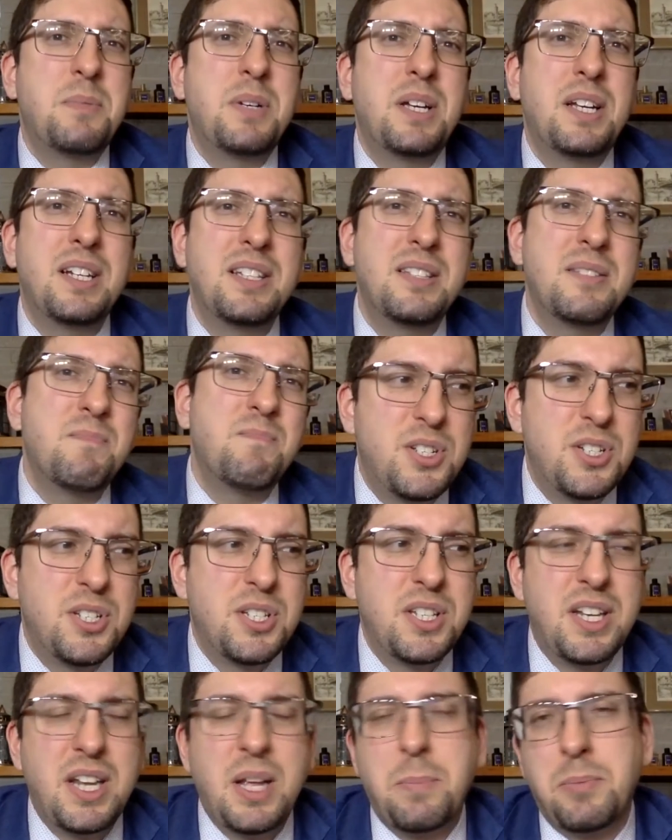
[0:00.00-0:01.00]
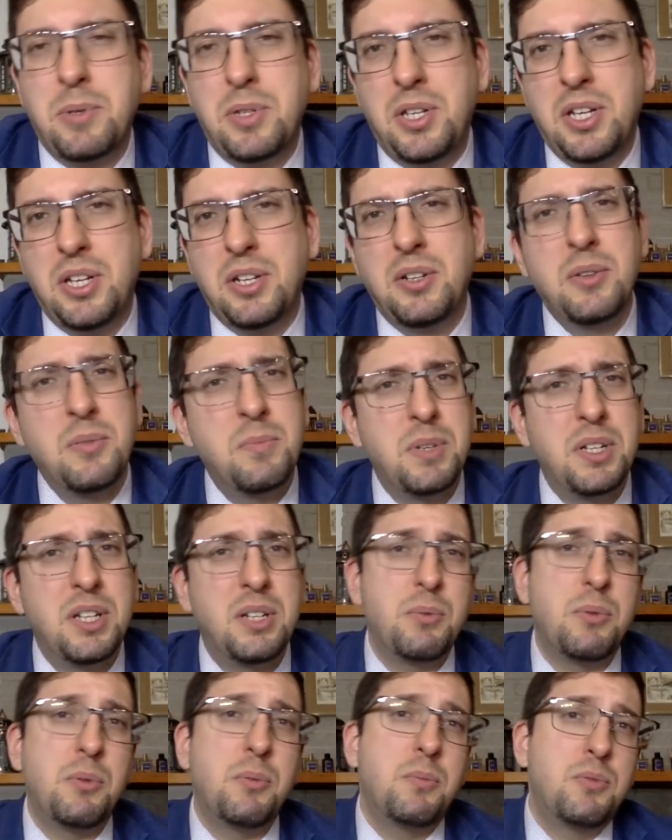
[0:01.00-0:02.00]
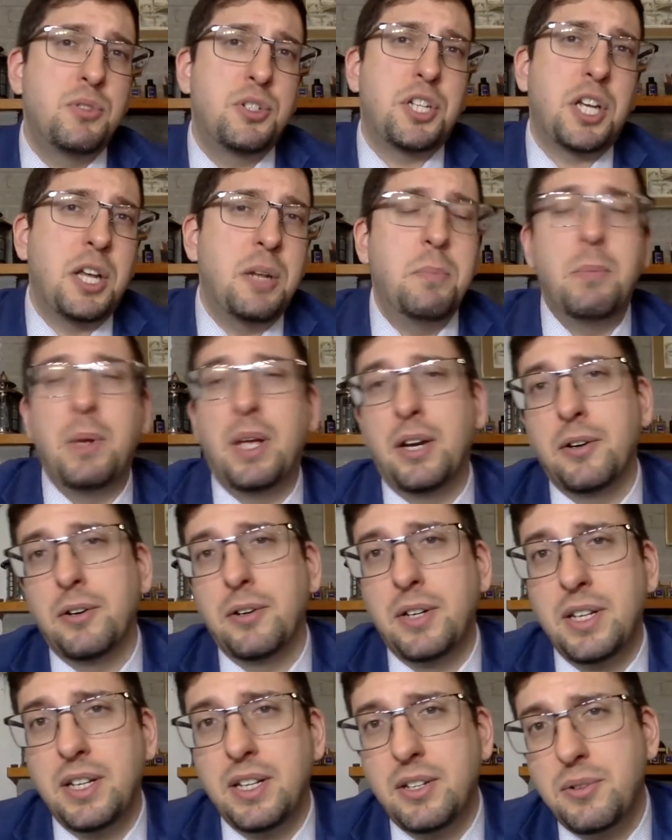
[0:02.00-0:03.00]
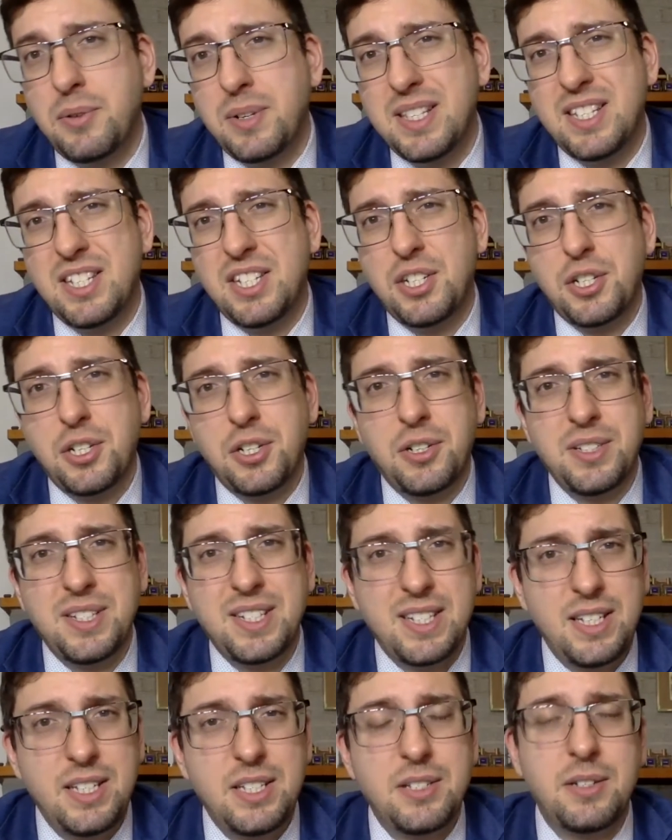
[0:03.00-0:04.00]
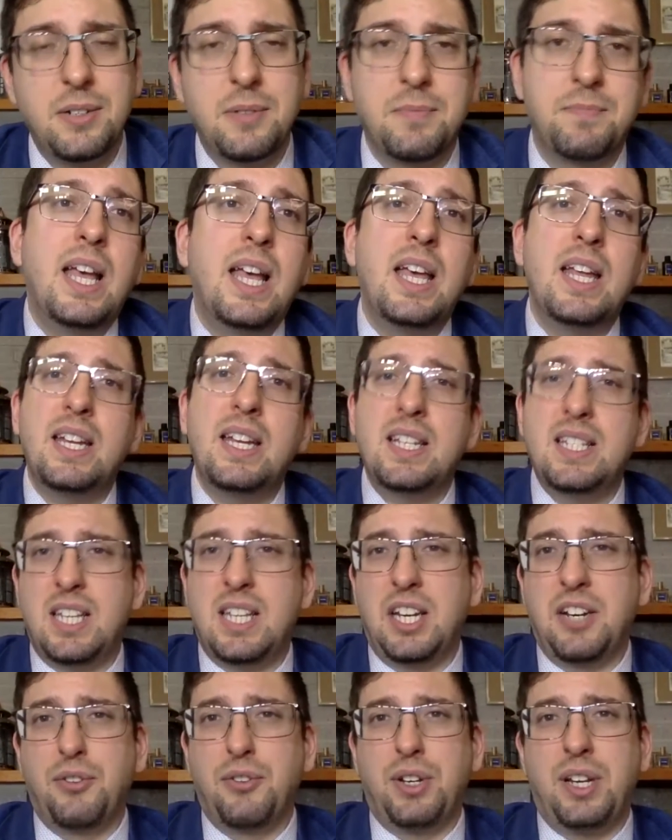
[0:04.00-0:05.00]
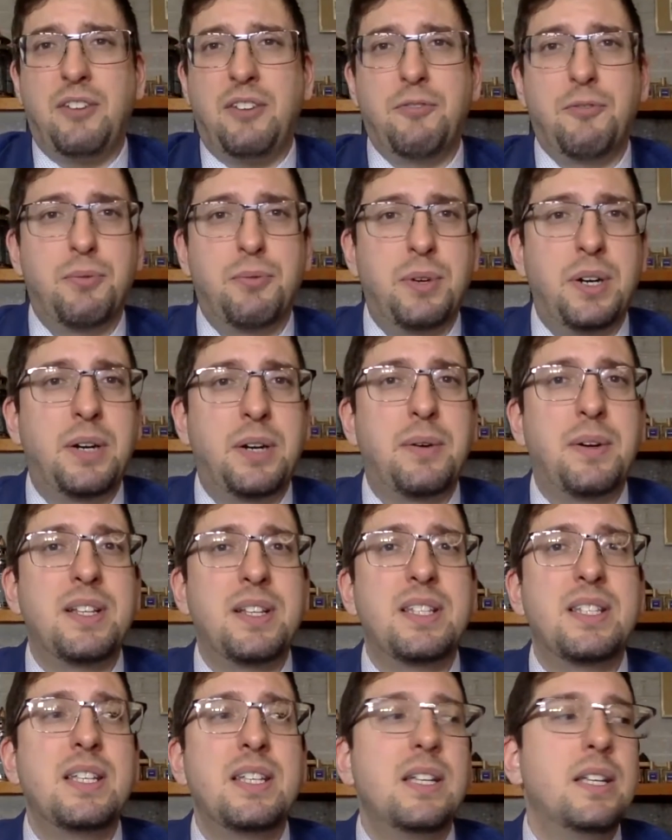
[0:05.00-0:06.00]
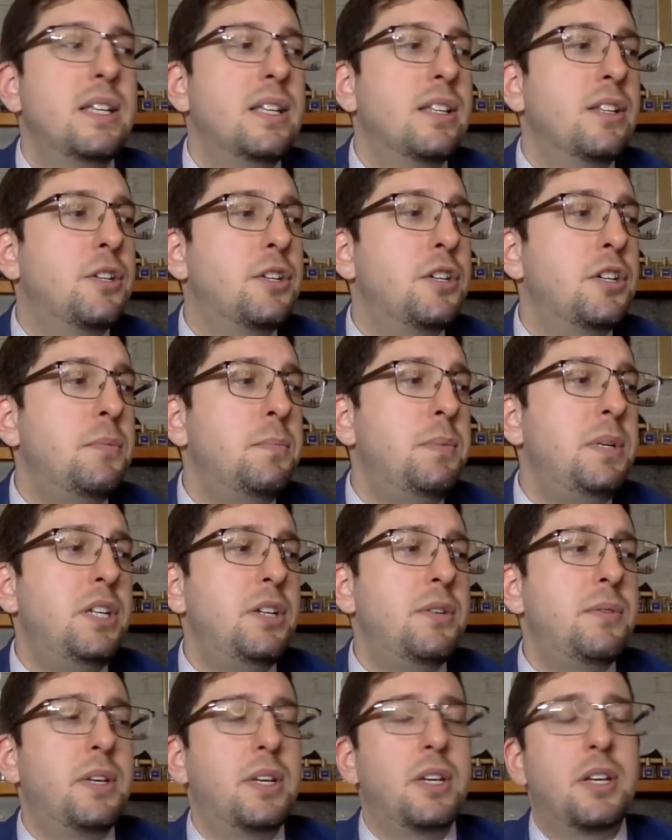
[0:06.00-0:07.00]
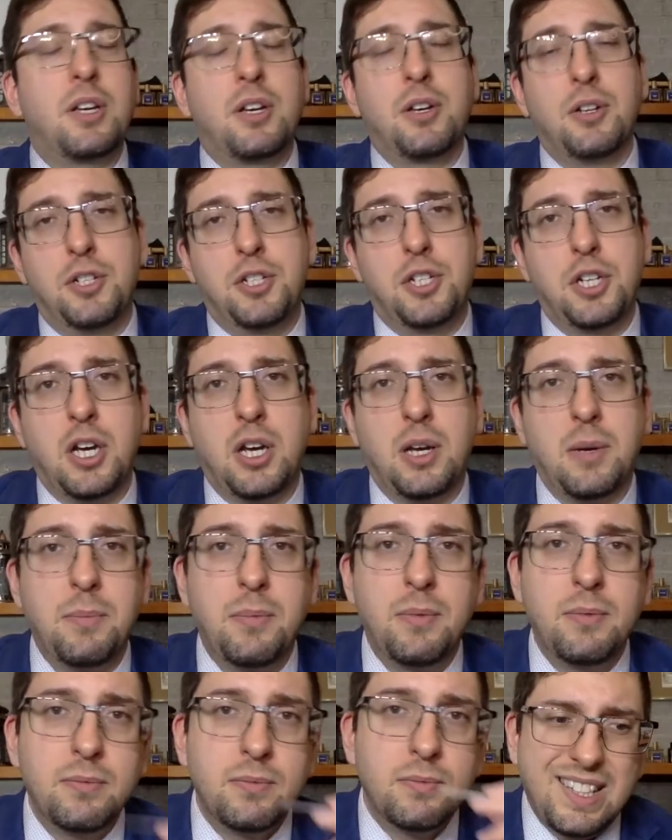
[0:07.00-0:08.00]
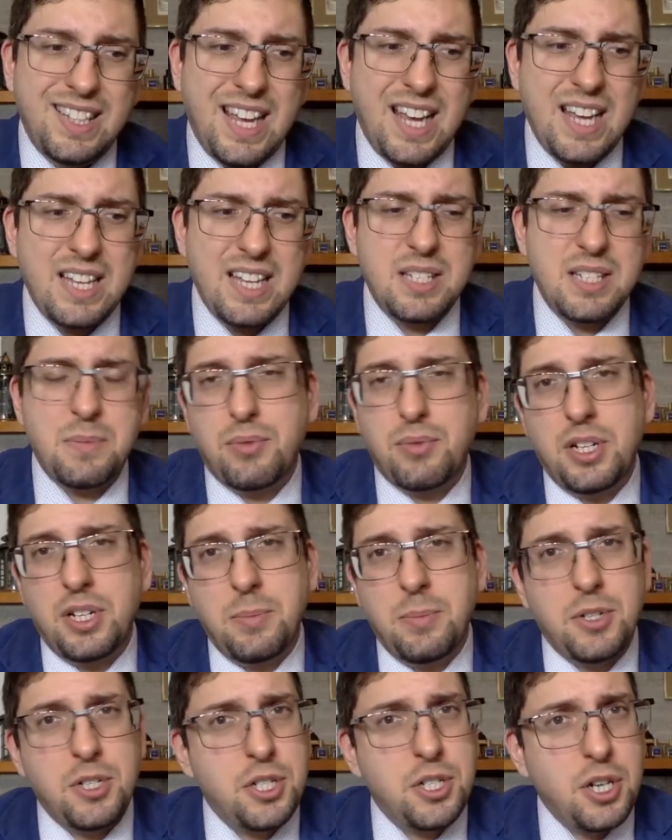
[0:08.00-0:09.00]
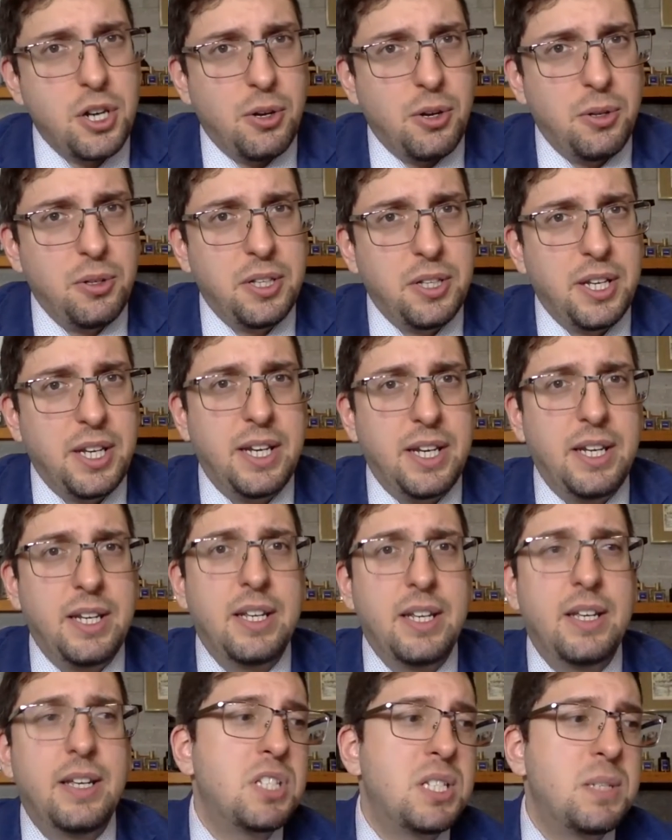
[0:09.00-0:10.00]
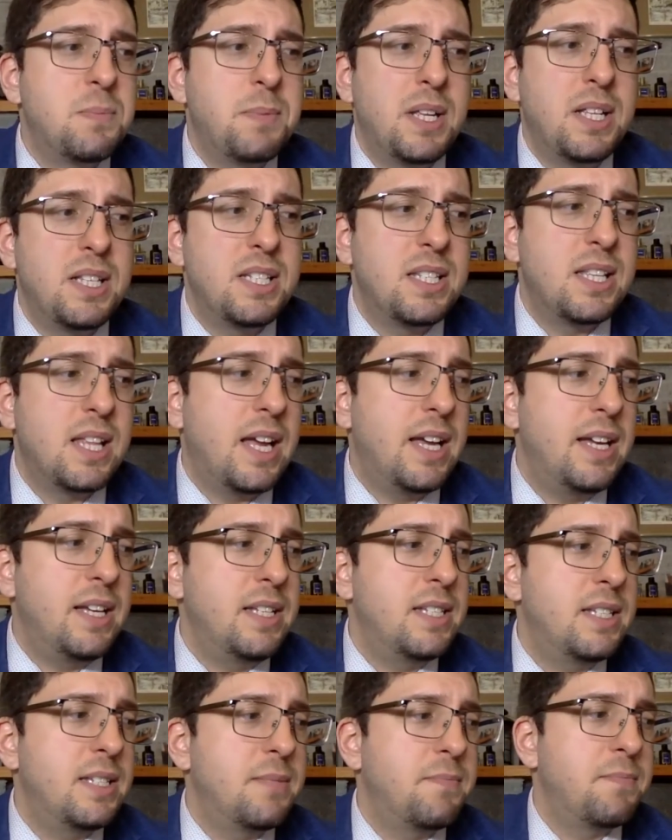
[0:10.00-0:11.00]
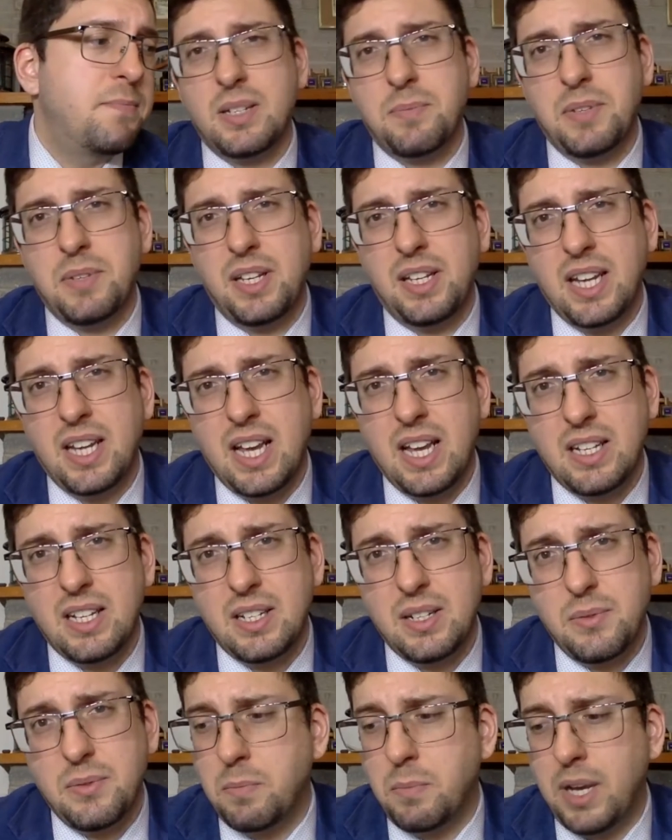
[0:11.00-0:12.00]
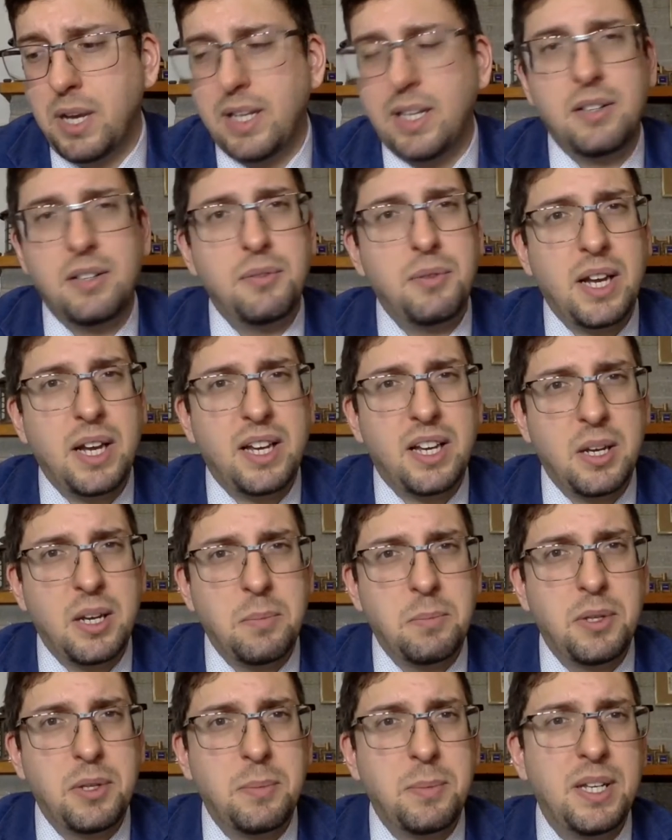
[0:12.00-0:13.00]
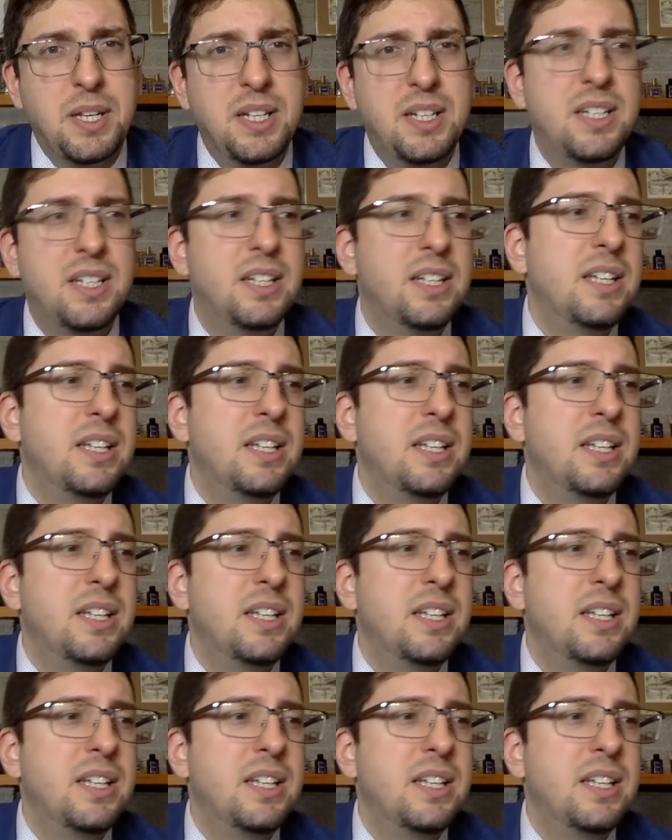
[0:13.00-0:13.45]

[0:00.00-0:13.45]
but it's just an opinion. But it will shine better in transitional season. And as an everyday fragrance, could be doing a good job. Lasts pretty much the whole day. It smells nice, something that might attract compliment.